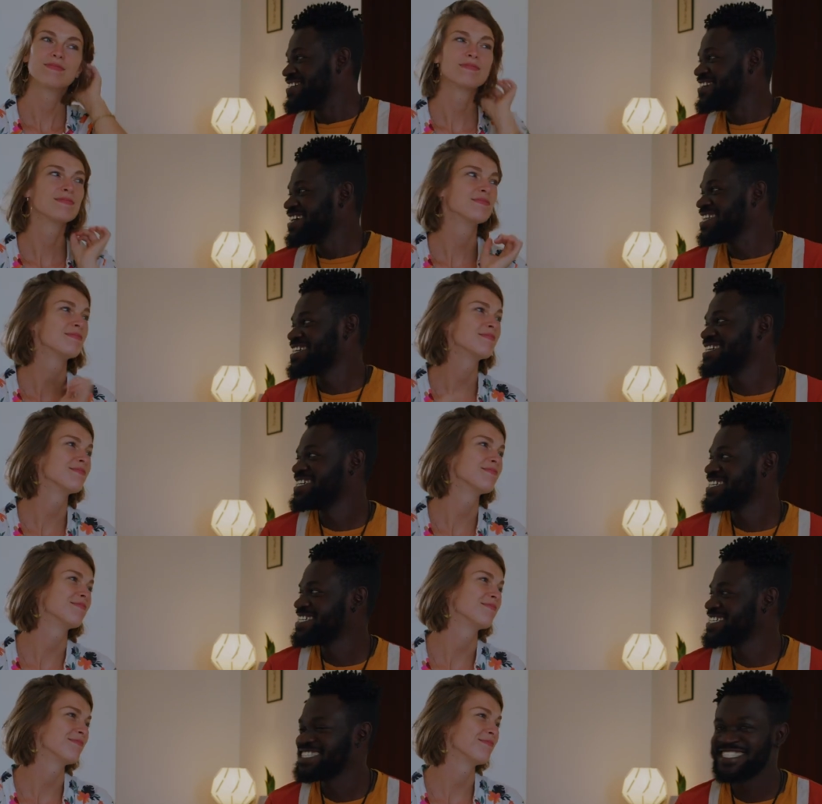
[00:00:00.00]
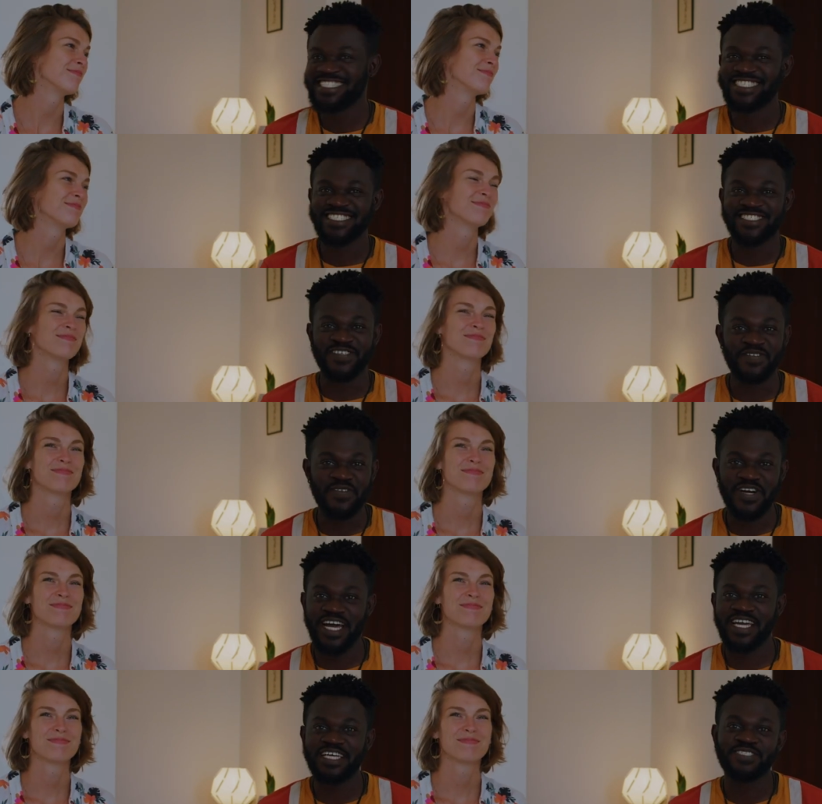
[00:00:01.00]
Speaker 1: All right. So,
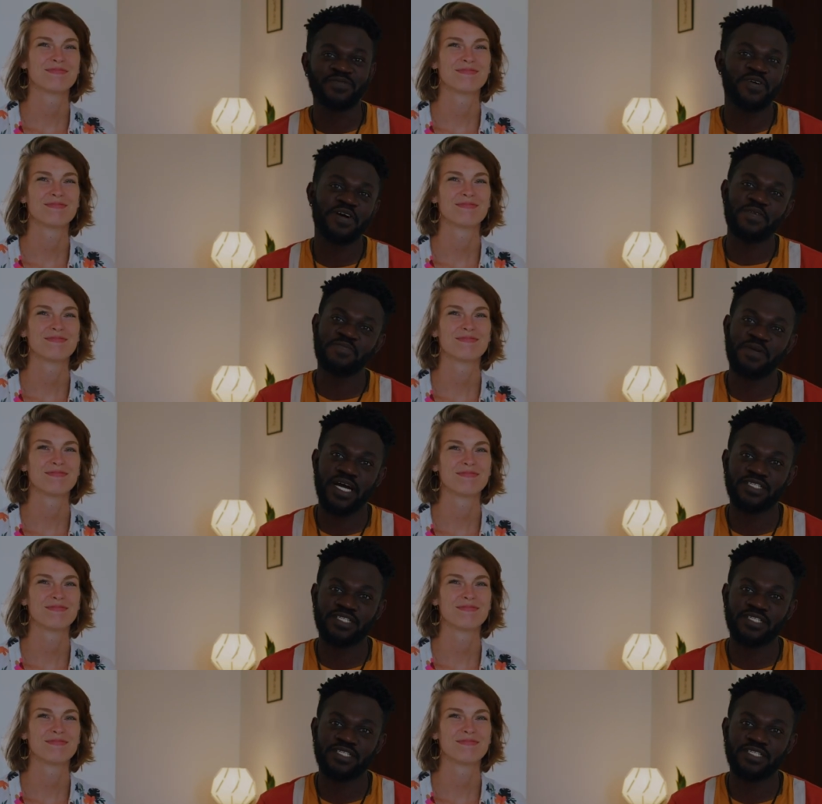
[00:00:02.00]
hi guys, and welcome